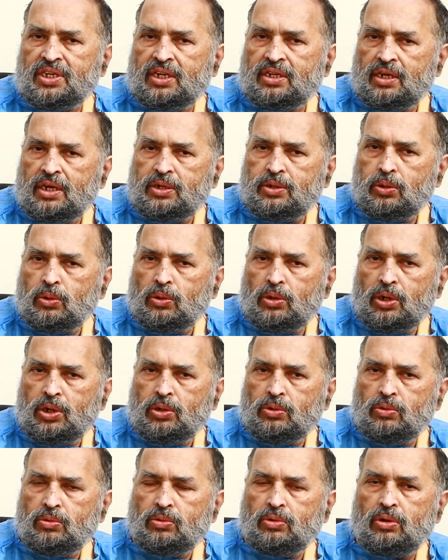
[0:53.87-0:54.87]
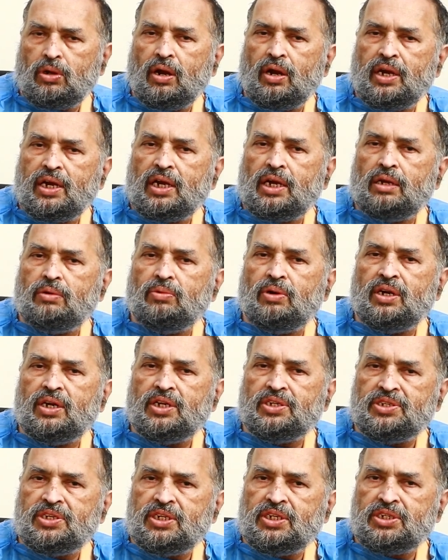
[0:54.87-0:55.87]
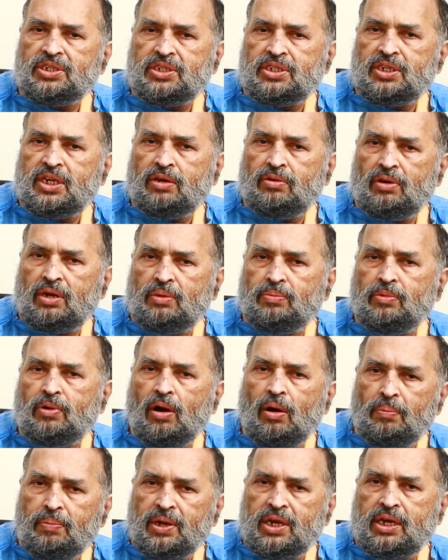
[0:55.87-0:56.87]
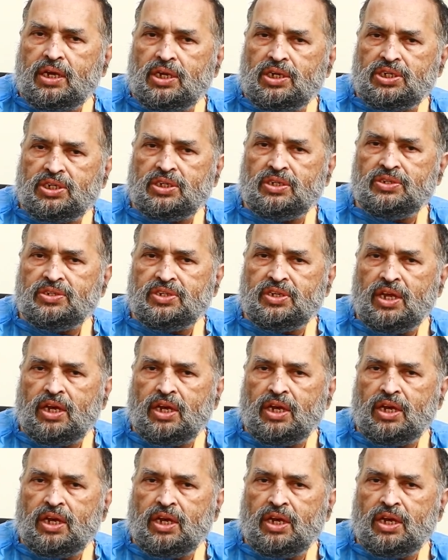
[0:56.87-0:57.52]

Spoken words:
As I told you, chronic liver disease develop complications,